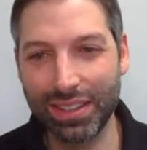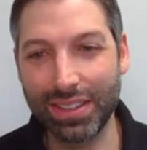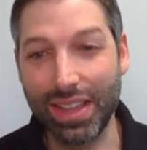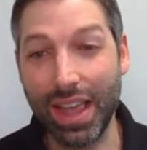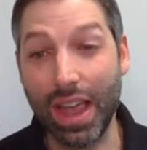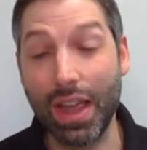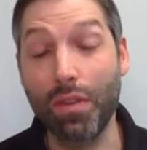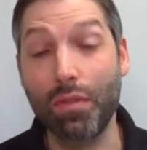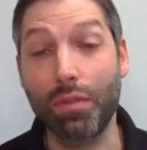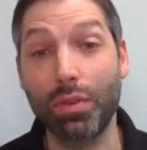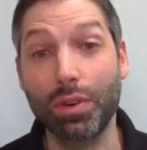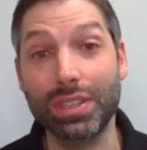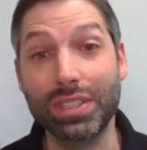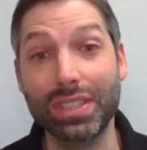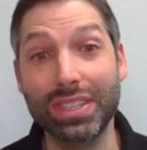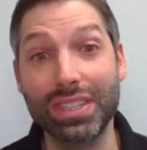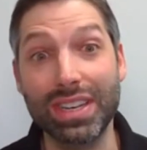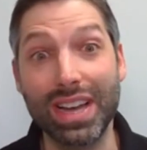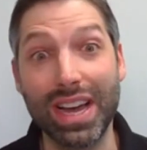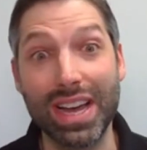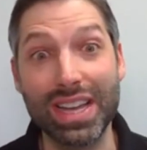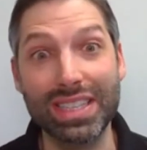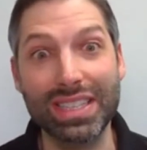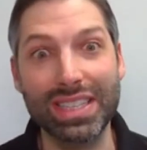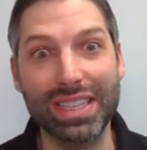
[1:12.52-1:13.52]
Dave was
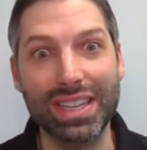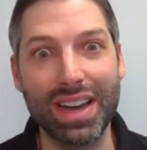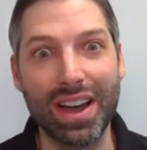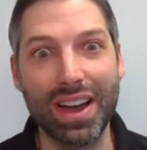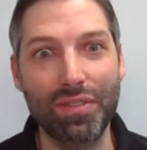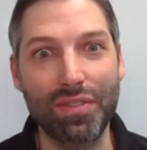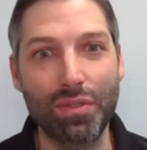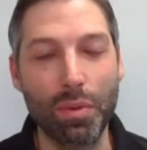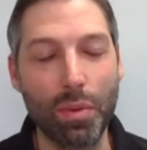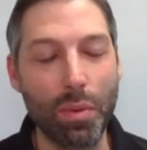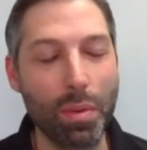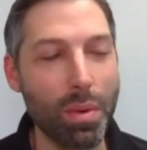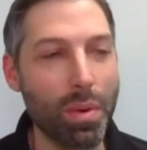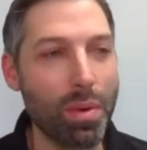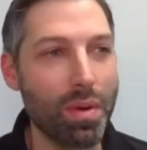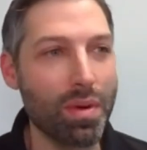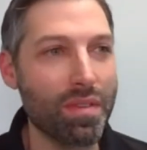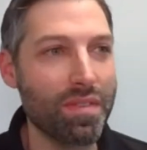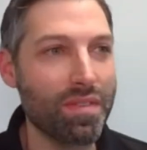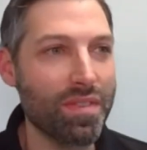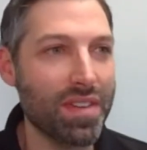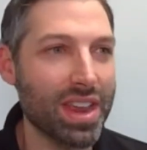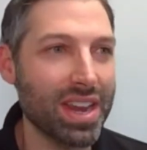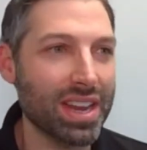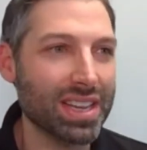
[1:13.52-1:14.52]
nice enough when we were
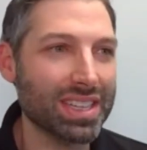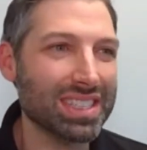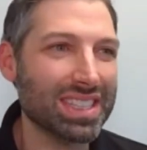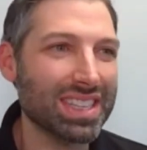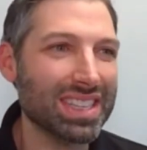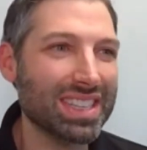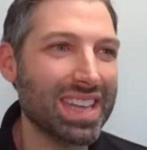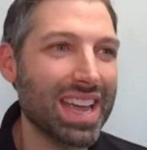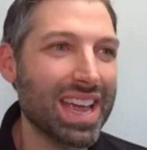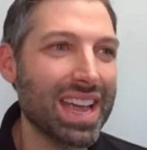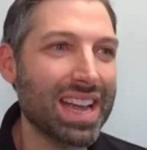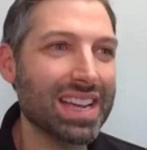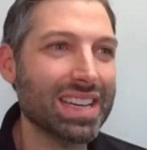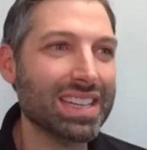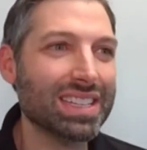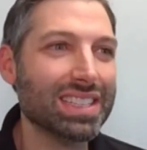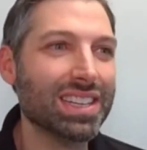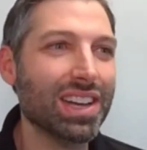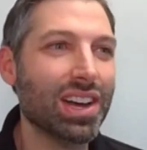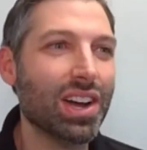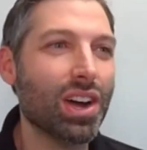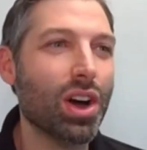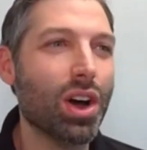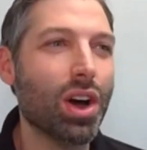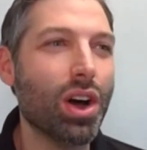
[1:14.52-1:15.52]
in Phoenix to take
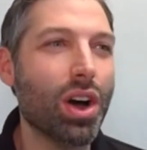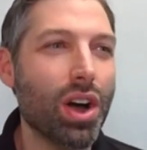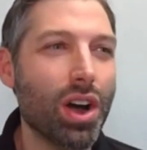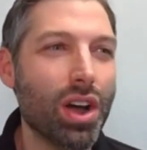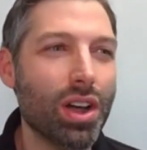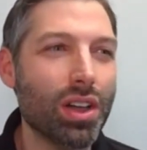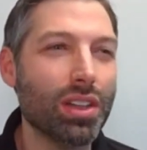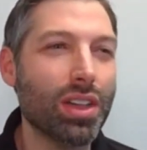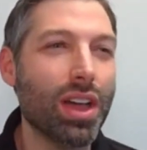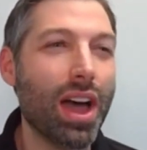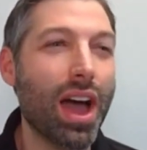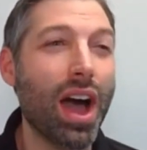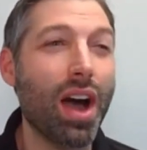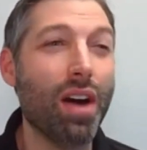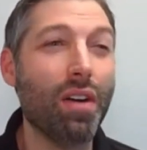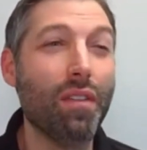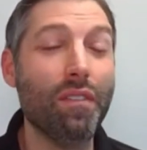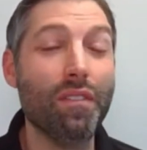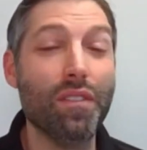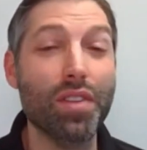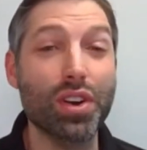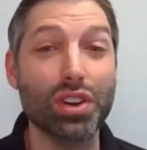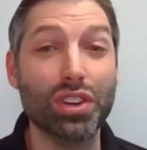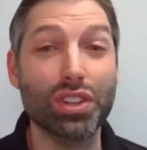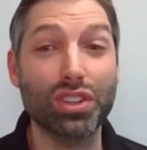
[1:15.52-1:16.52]
us
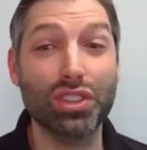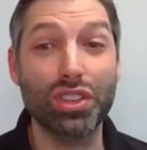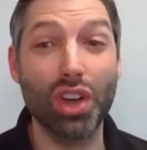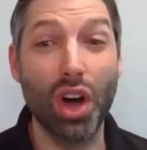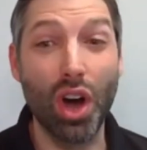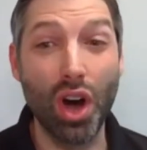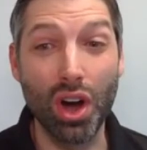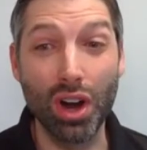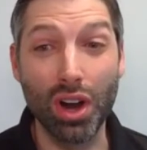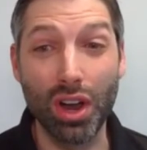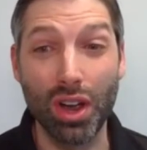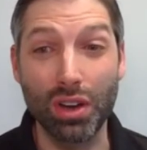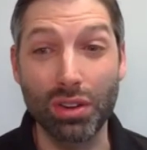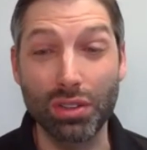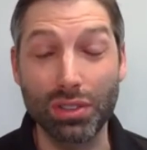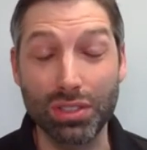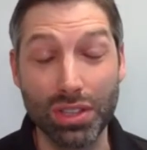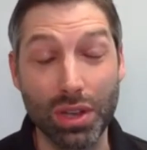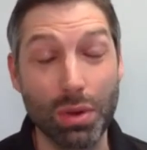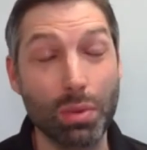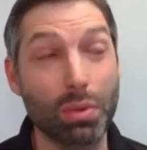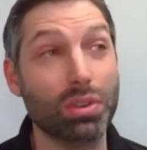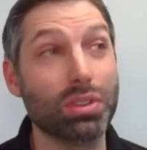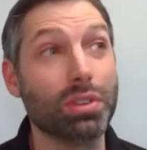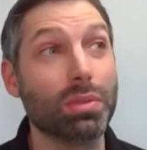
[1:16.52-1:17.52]
out for tacos.
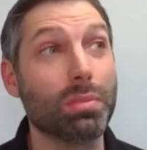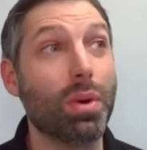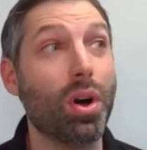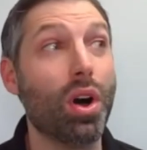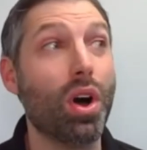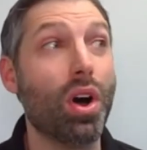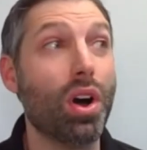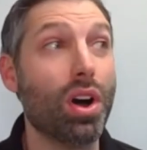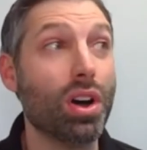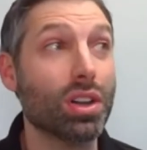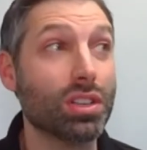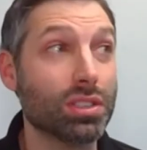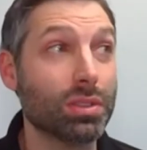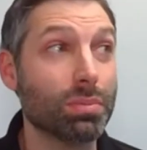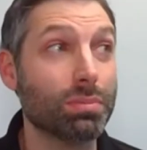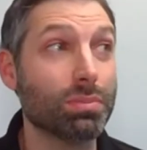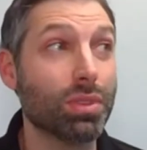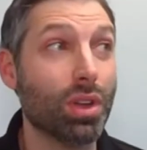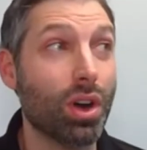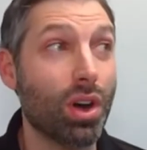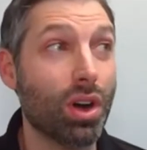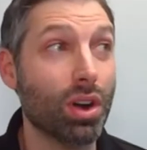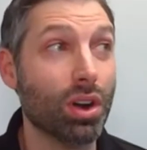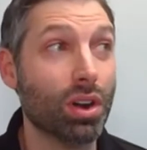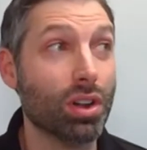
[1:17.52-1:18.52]
There were some awesome
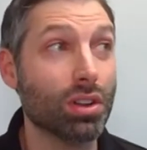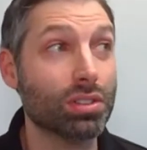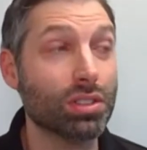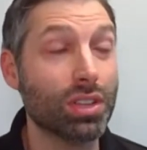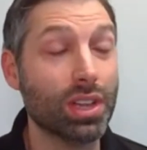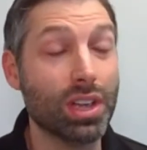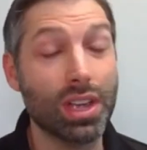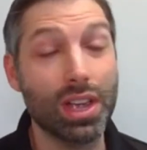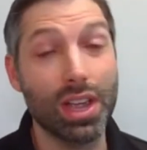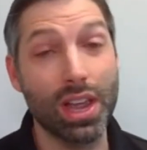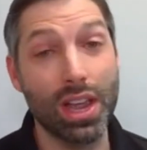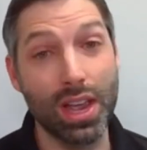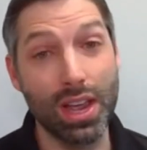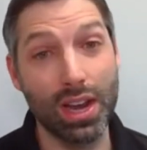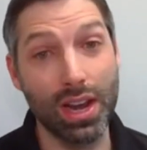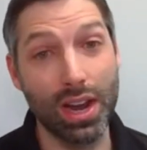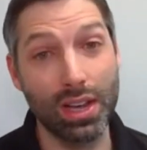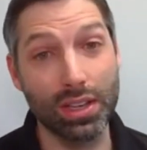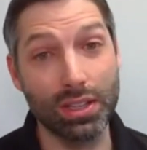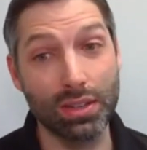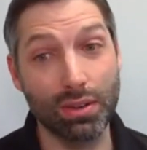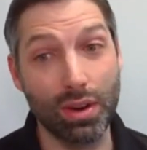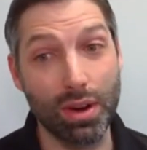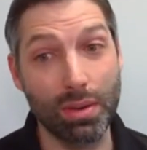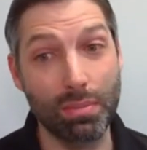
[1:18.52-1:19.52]
tacos and
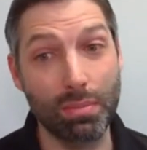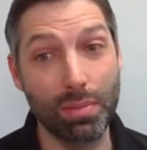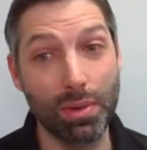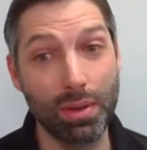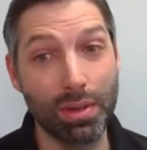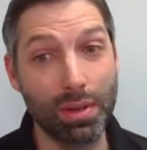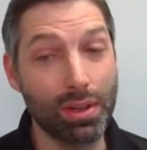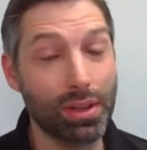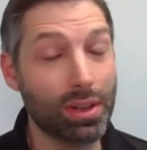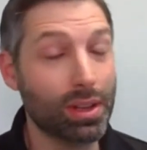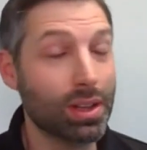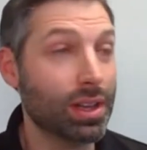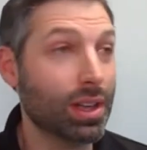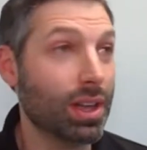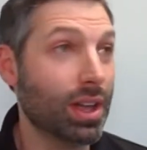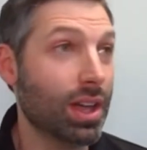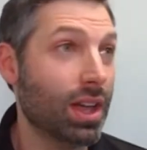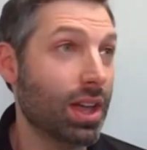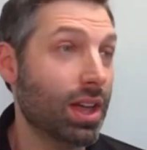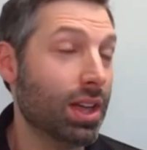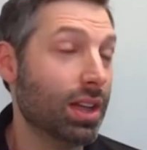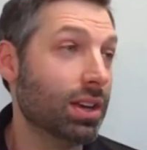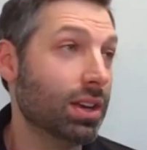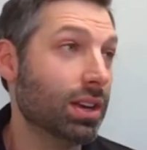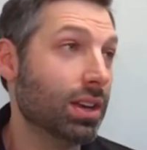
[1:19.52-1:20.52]
ice cream.
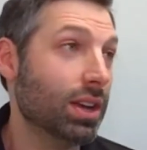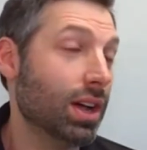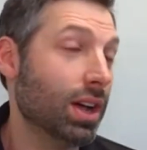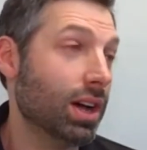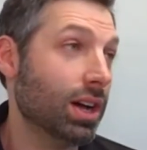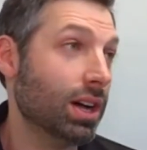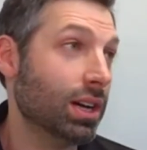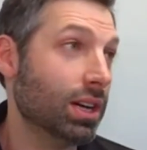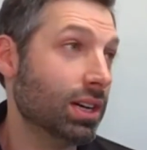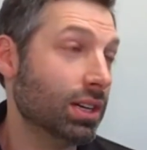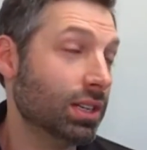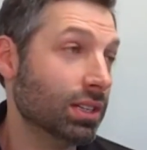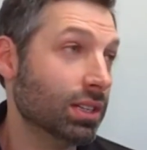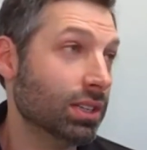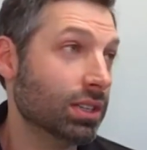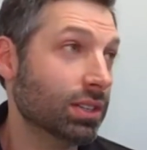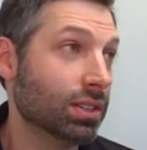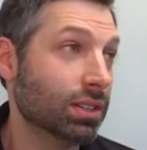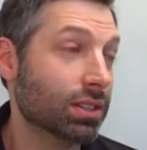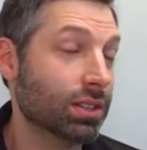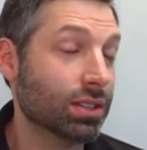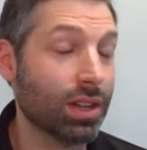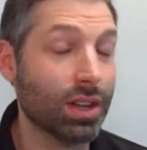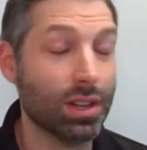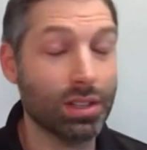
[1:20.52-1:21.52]
And
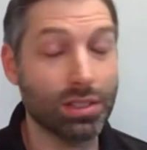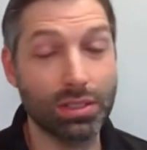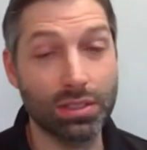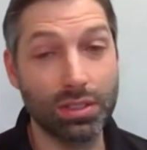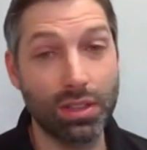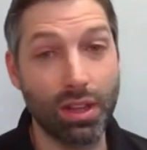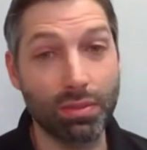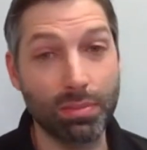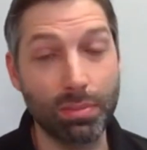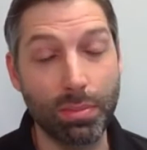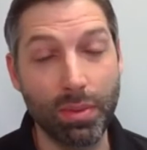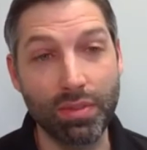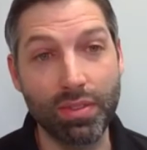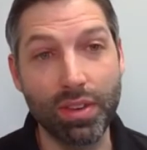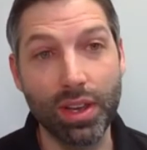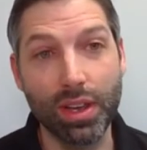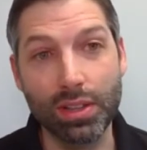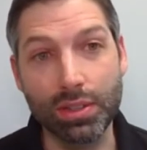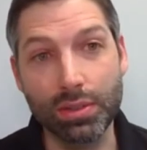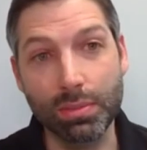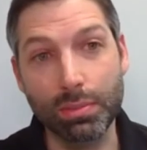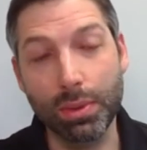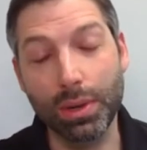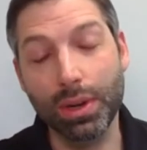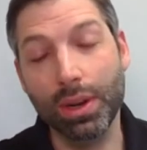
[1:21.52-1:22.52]
I stuffed my
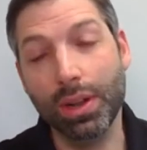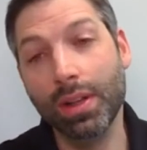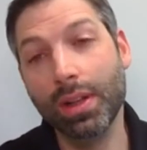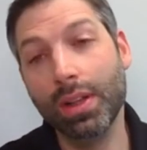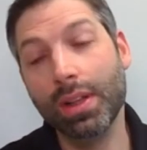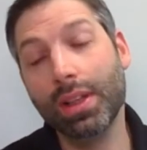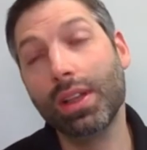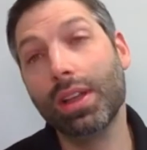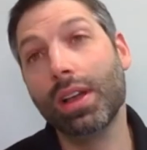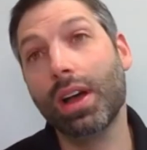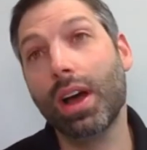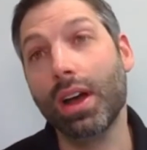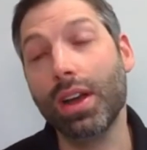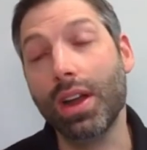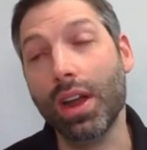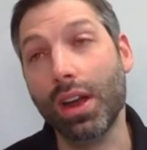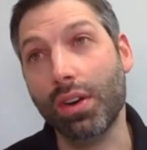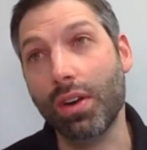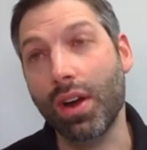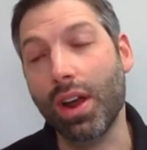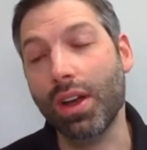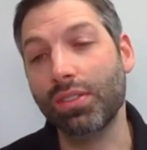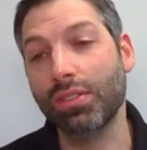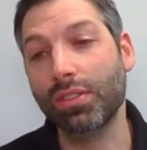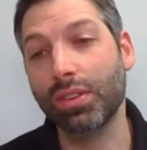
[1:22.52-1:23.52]
face, but I
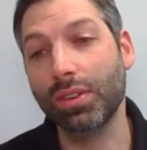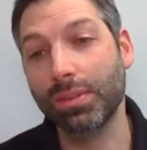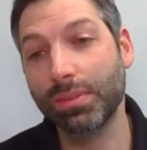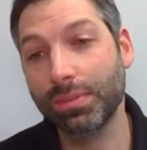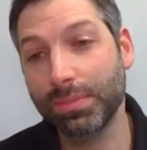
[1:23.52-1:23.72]
digress.